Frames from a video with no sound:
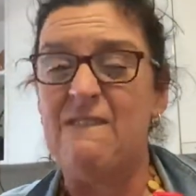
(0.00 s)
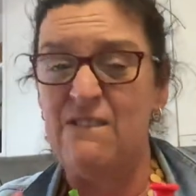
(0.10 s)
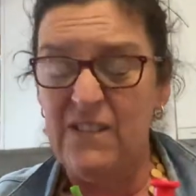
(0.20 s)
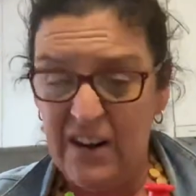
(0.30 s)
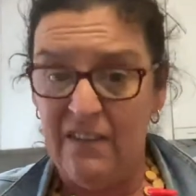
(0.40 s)

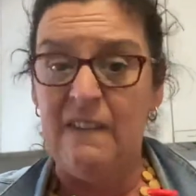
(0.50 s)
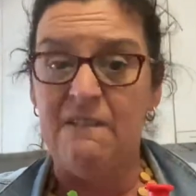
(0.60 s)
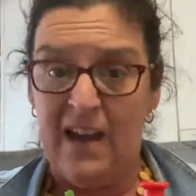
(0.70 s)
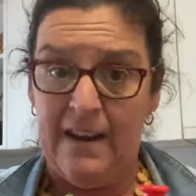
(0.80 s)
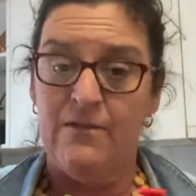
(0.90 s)
very
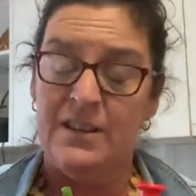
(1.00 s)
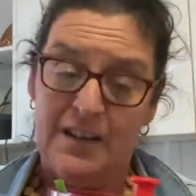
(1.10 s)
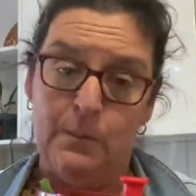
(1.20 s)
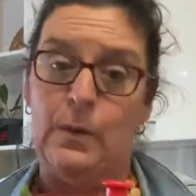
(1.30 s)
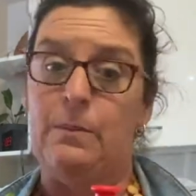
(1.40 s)
favourite
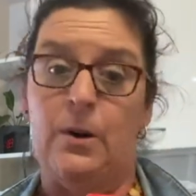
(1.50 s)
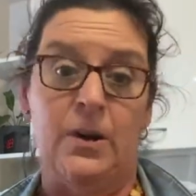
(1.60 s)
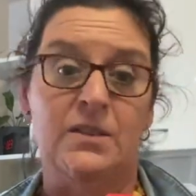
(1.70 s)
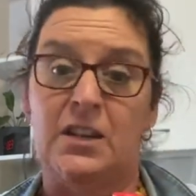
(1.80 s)
Tupperware products.